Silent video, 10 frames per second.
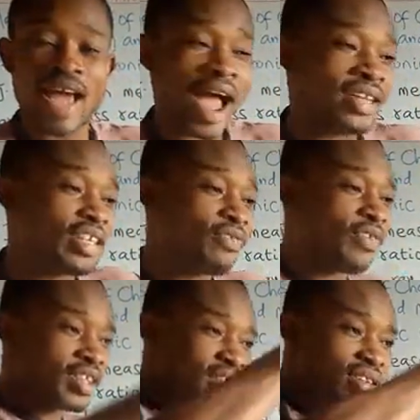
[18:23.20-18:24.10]
And
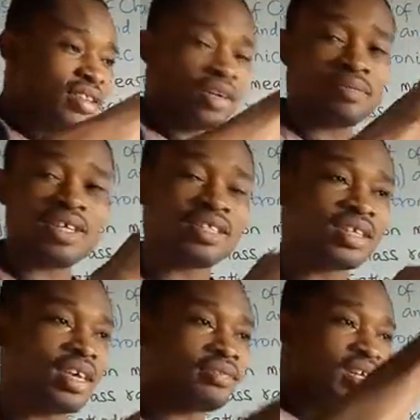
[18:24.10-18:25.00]
deflecting them,
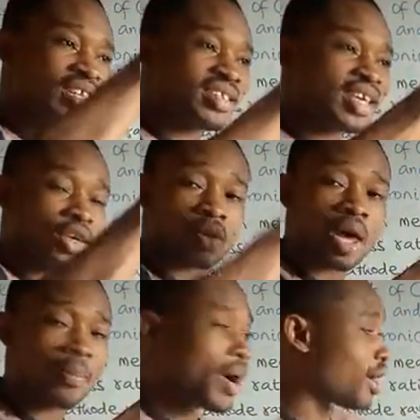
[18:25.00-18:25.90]
it gives it a
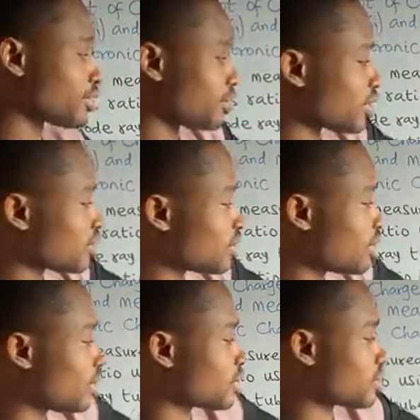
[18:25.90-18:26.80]
circular path. You can
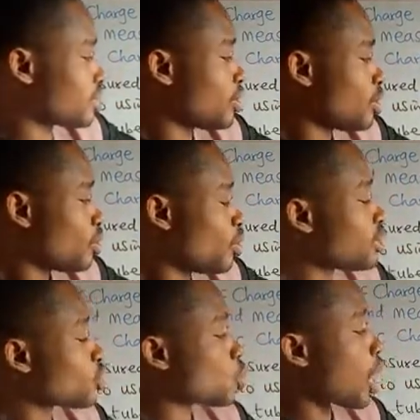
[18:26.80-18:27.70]
see it,
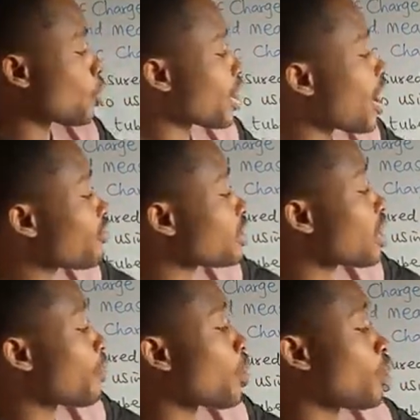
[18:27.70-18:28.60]
which is why we have
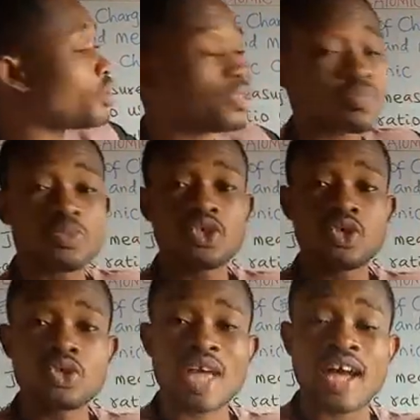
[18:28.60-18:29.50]
another point
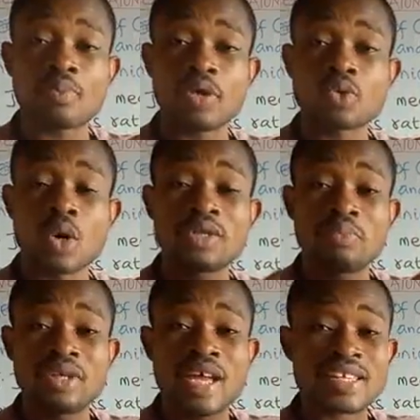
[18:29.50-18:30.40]
produced at point
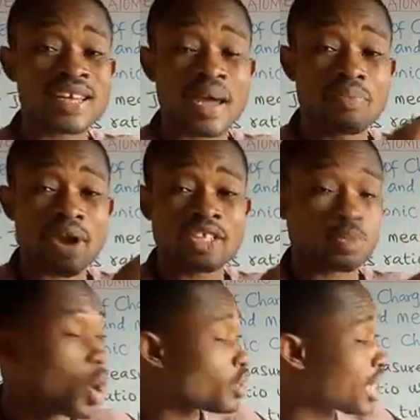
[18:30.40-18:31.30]
what B. There's another bright
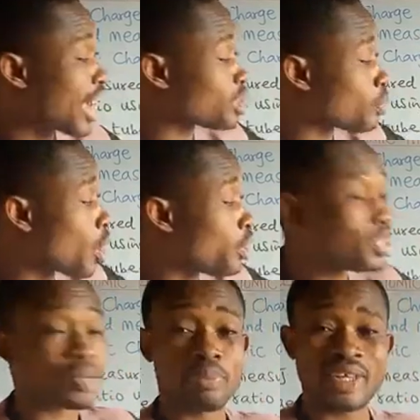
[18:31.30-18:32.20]
spot at
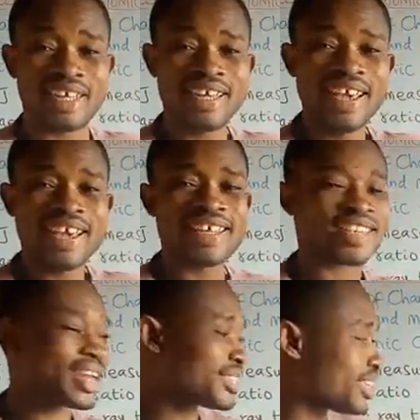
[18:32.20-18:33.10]
point B.
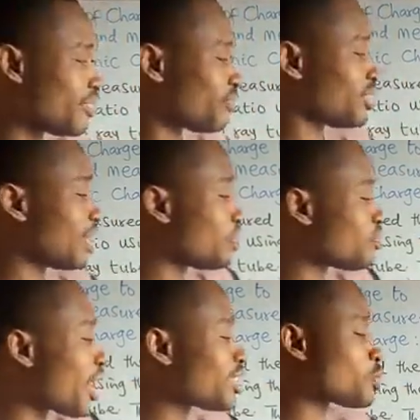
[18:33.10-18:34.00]
It's as if the
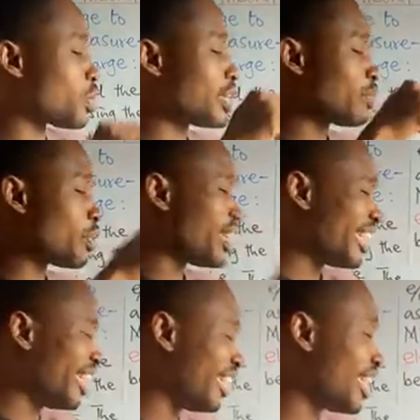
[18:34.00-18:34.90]
bright spot at
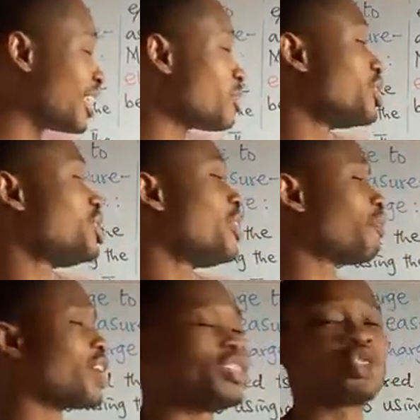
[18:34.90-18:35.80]
point A has been
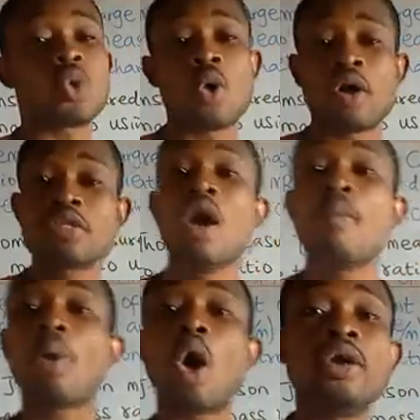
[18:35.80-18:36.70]
shifted toward
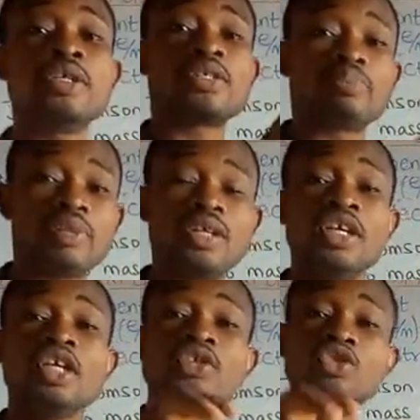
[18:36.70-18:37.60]
point
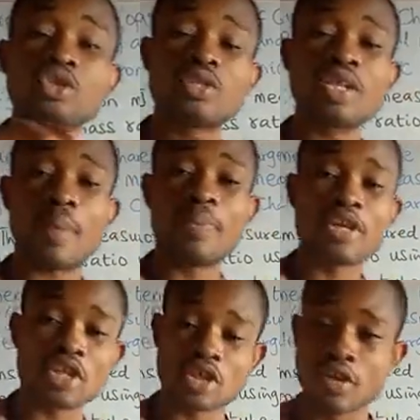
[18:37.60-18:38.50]
B due to the
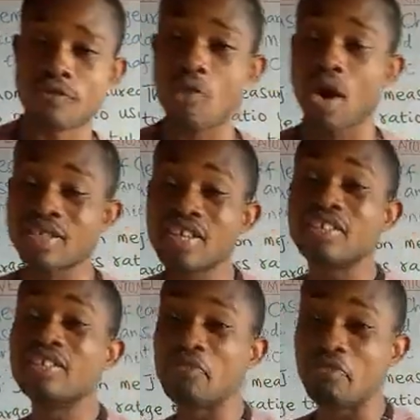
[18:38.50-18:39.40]
application of
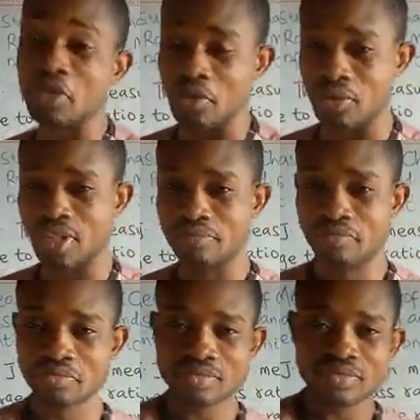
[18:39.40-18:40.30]
what? The field.
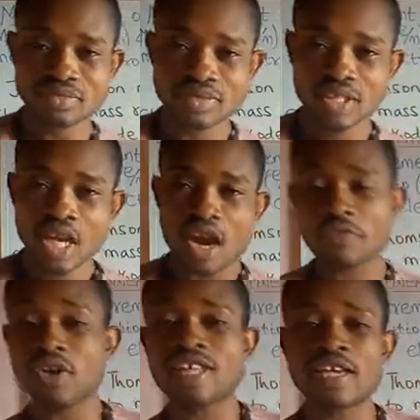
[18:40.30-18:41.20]

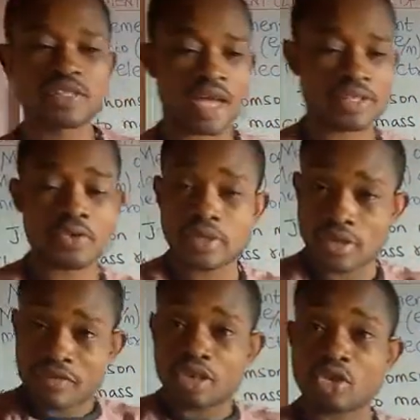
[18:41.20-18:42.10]
Of course, that is as a
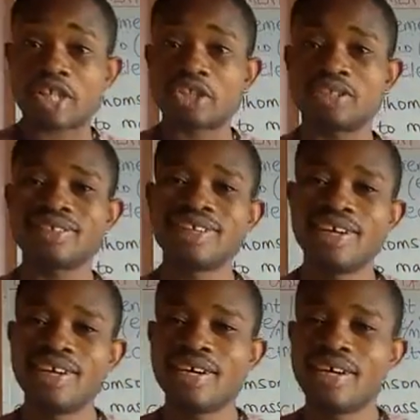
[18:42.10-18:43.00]
result of attraction
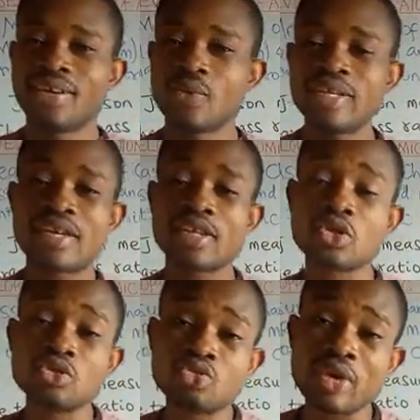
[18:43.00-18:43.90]
when
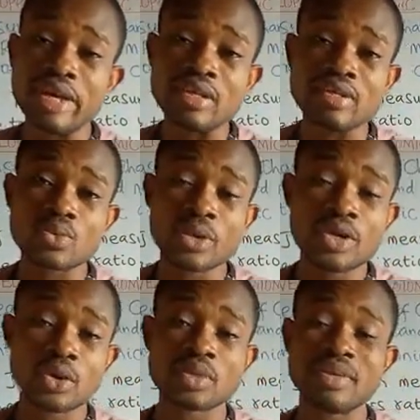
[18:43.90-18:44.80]
cathode rays we
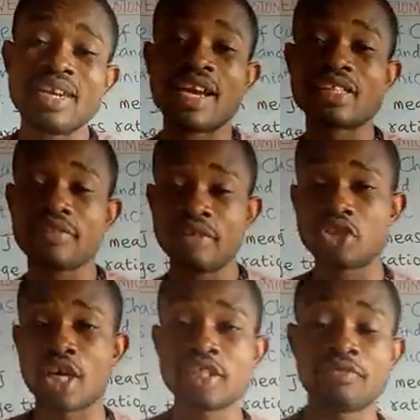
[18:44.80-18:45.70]
know to be negatively
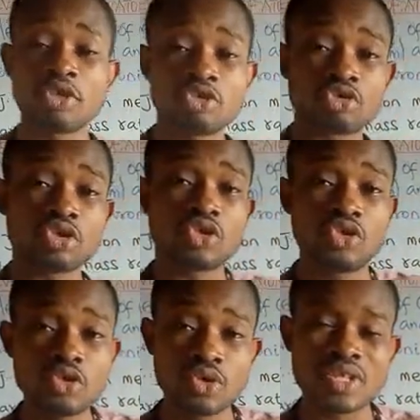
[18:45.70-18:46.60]
charged, if you
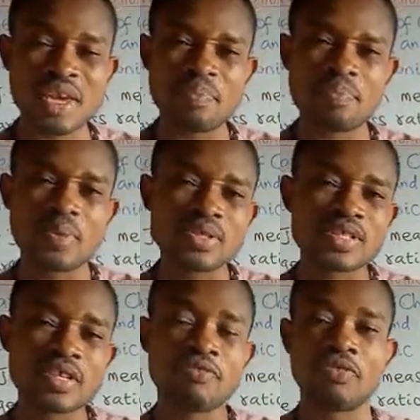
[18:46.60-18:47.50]
introduce a
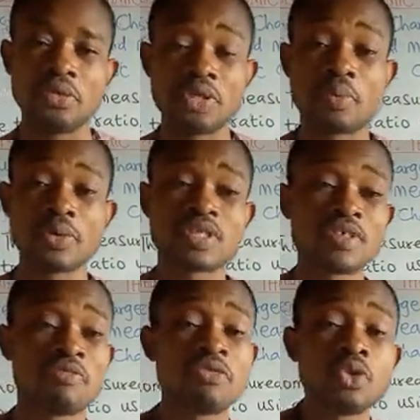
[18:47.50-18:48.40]
positive field, the
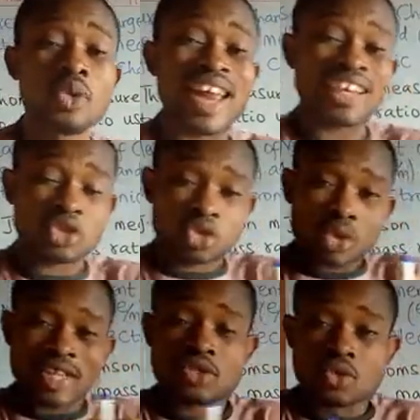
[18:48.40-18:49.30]
positive field will
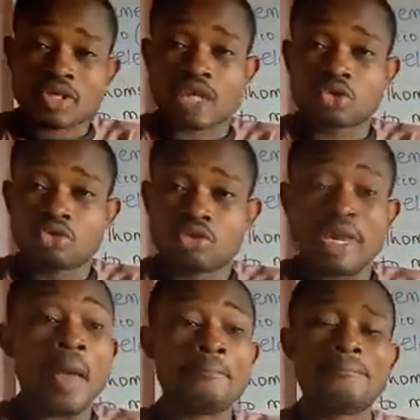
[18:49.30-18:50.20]
attract those cathode
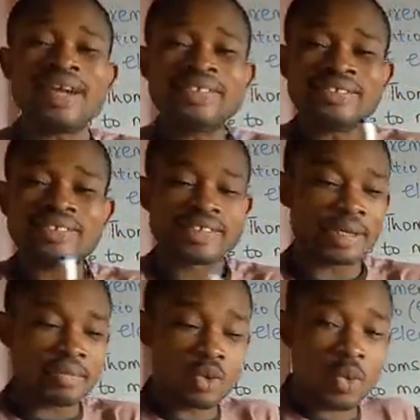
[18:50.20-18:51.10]
rays, bend
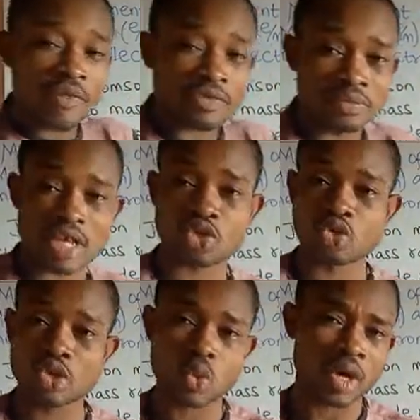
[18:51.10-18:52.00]
them away from their
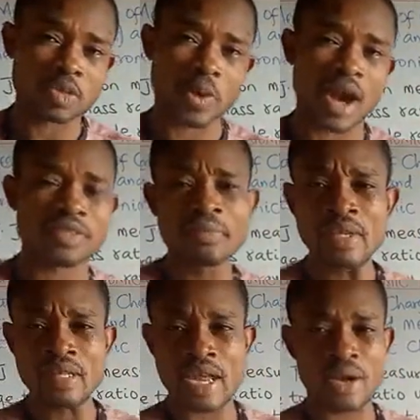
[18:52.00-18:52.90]
straightward
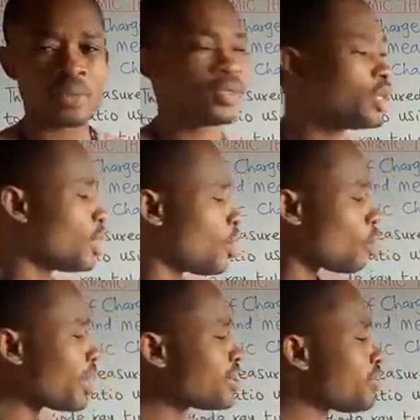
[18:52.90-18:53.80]
path. Now,
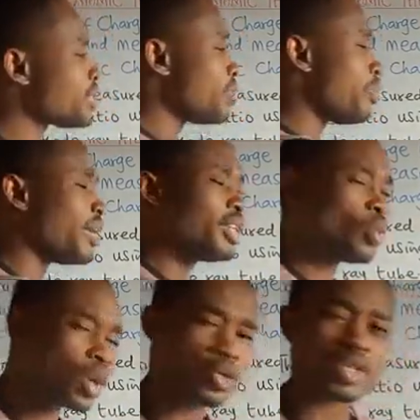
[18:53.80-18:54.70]
when there is a
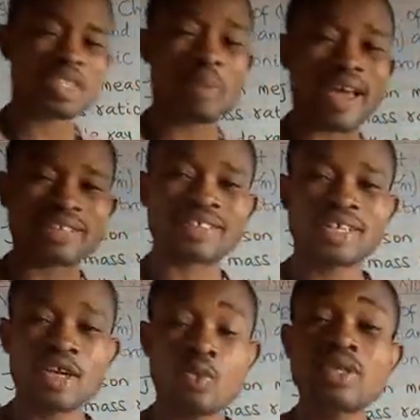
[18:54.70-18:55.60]
bending, what do we expect?
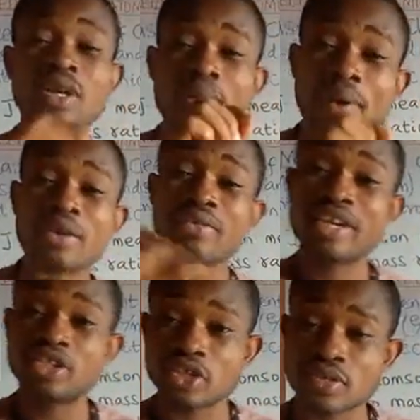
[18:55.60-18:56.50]
We talk about
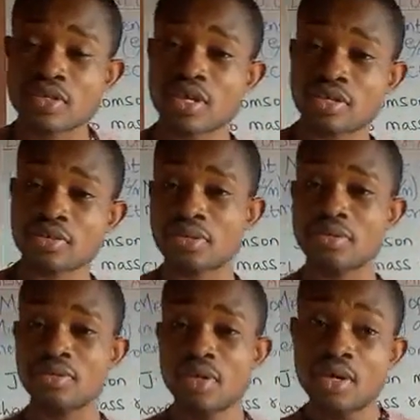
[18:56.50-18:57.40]
radius, is that not
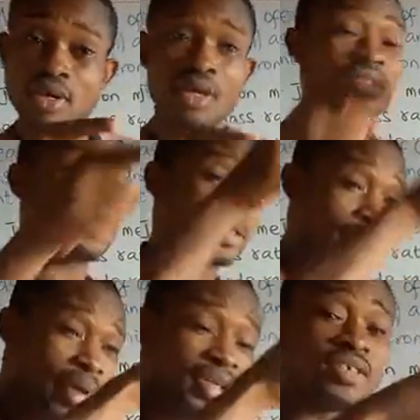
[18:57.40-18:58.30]
so? Because there's
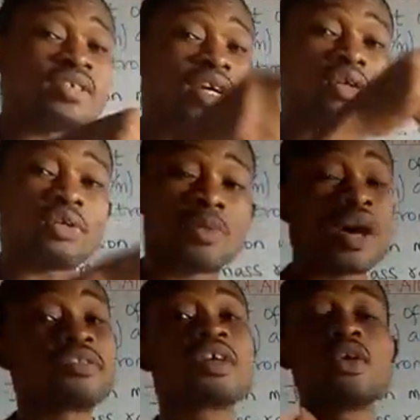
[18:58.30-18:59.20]
a bend in the circular
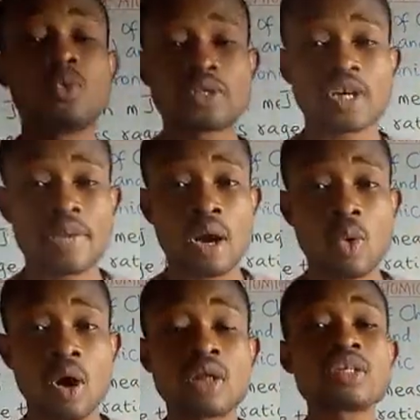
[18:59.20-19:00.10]
path, we talk
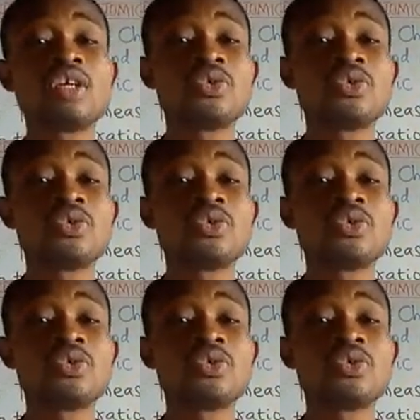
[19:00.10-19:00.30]
about what?